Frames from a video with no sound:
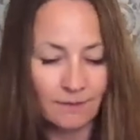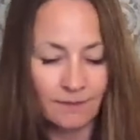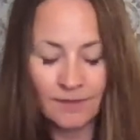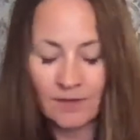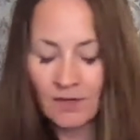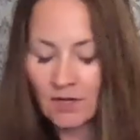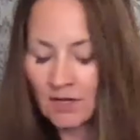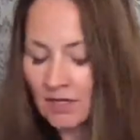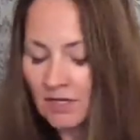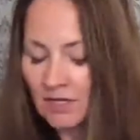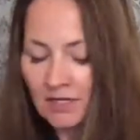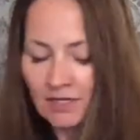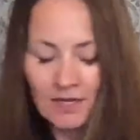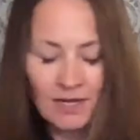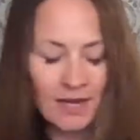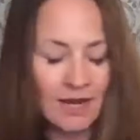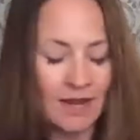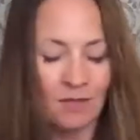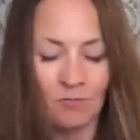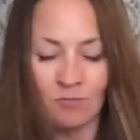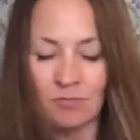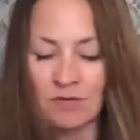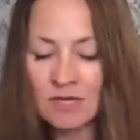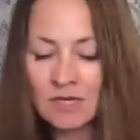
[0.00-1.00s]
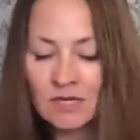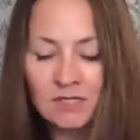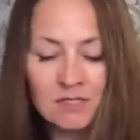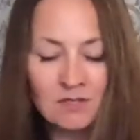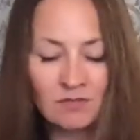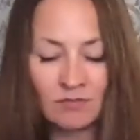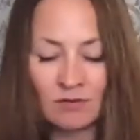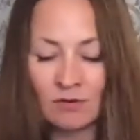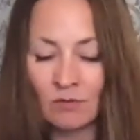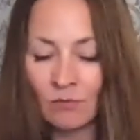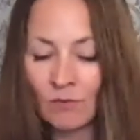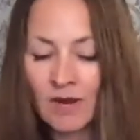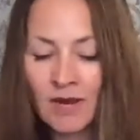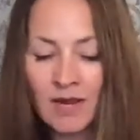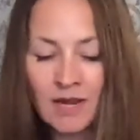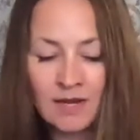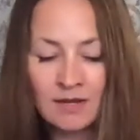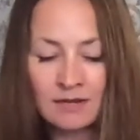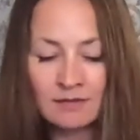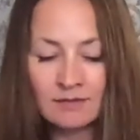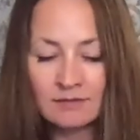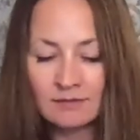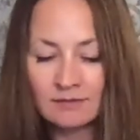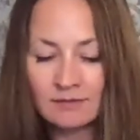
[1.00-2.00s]
There, it can't be in a different
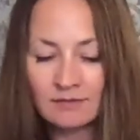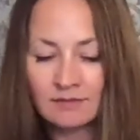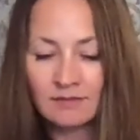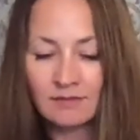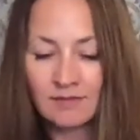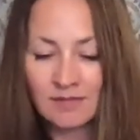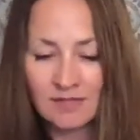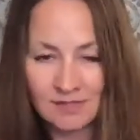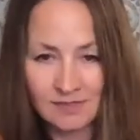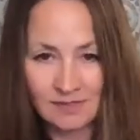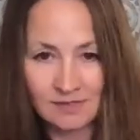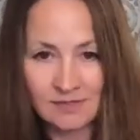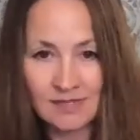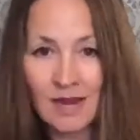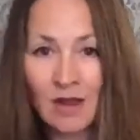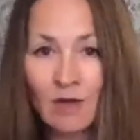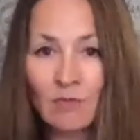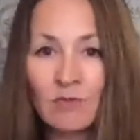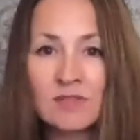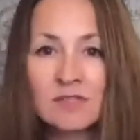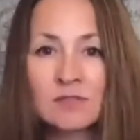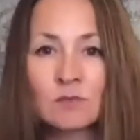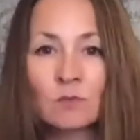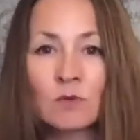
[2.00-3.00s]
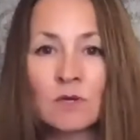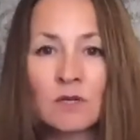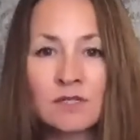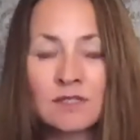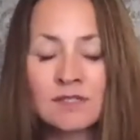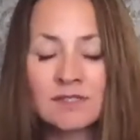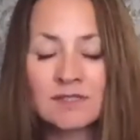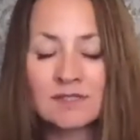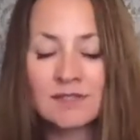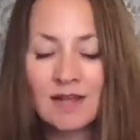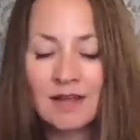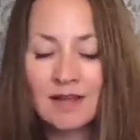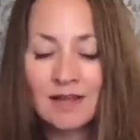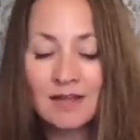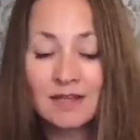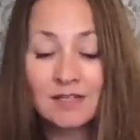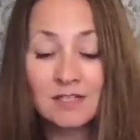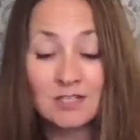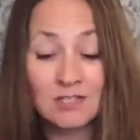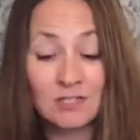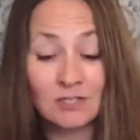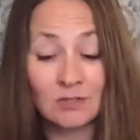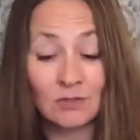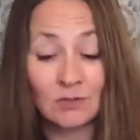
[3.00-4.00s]
way. This is how this works.
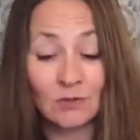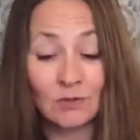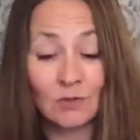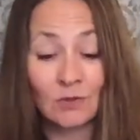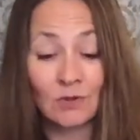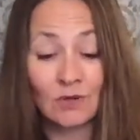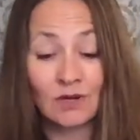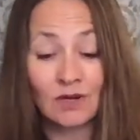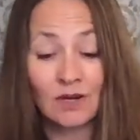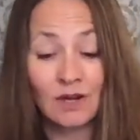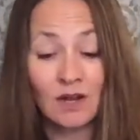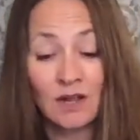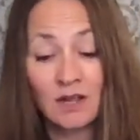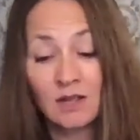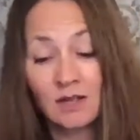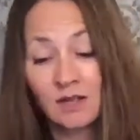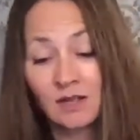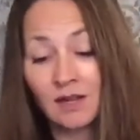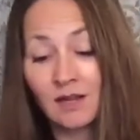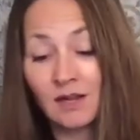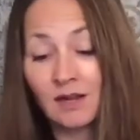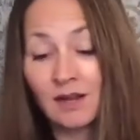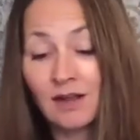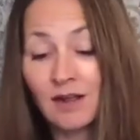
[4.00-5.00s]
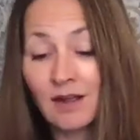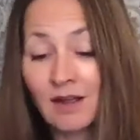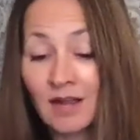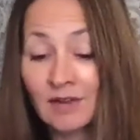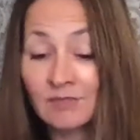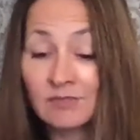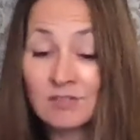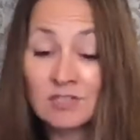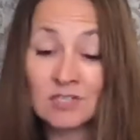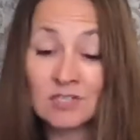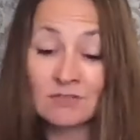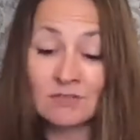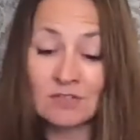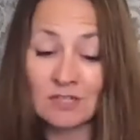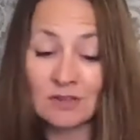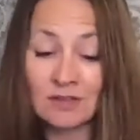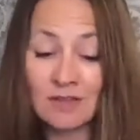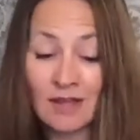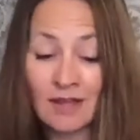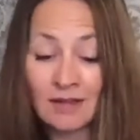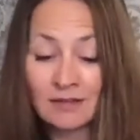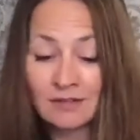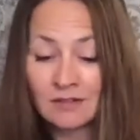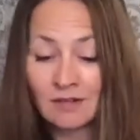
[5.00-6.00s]
To, huh, I've shifted
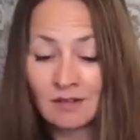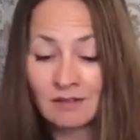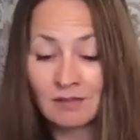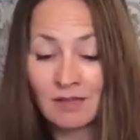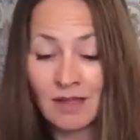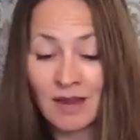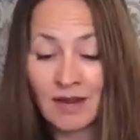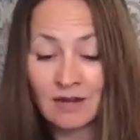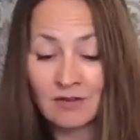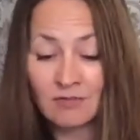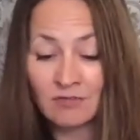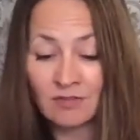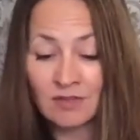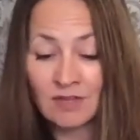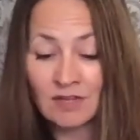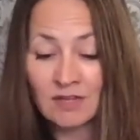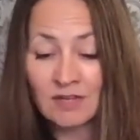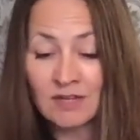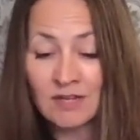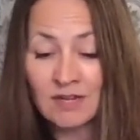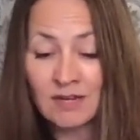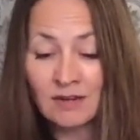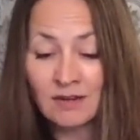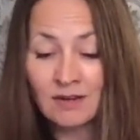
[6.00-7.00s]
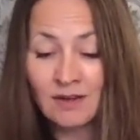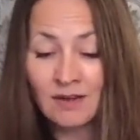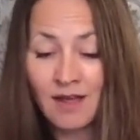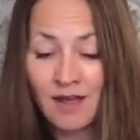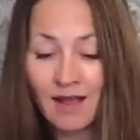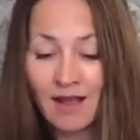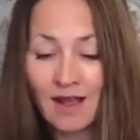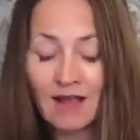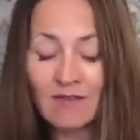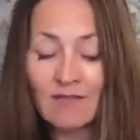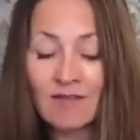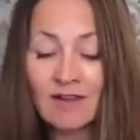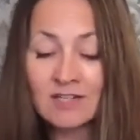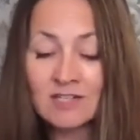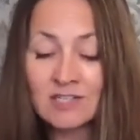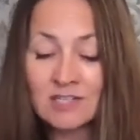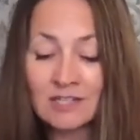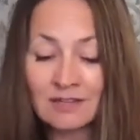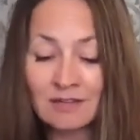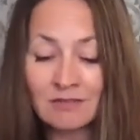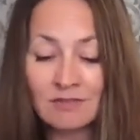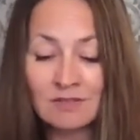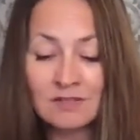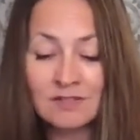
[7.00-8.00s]
that line of thinking. I've
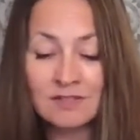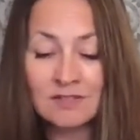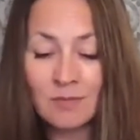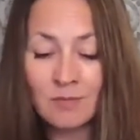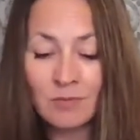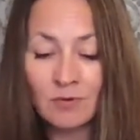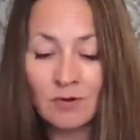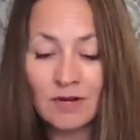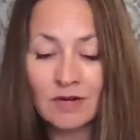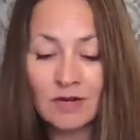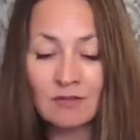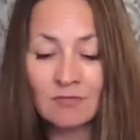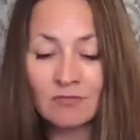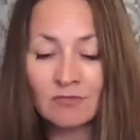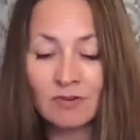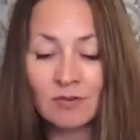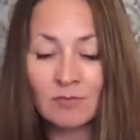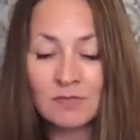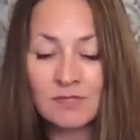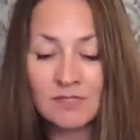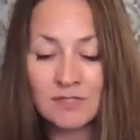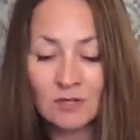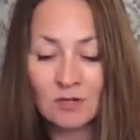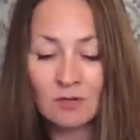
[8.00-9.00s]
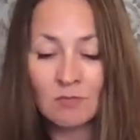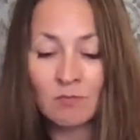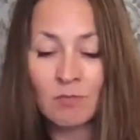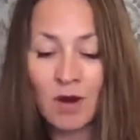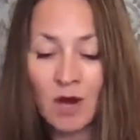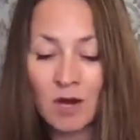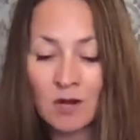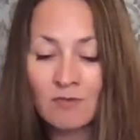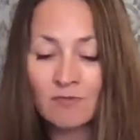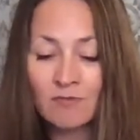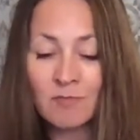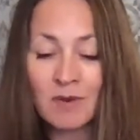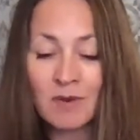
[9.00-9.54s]
actually even separated from a certain part of